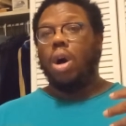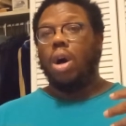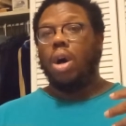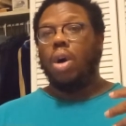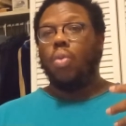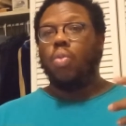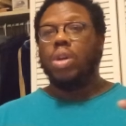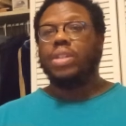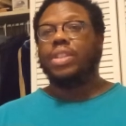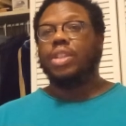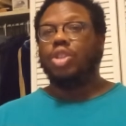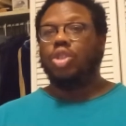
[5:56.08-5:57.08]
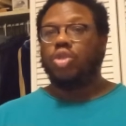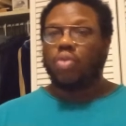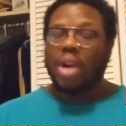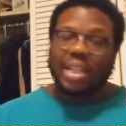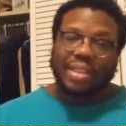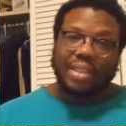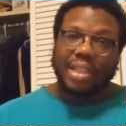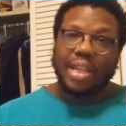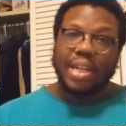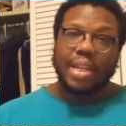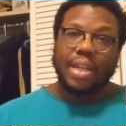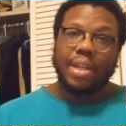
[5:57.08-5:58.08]
uh, was
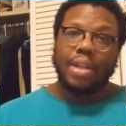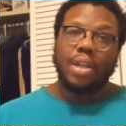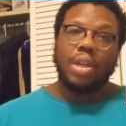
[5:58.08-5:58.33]
addressing,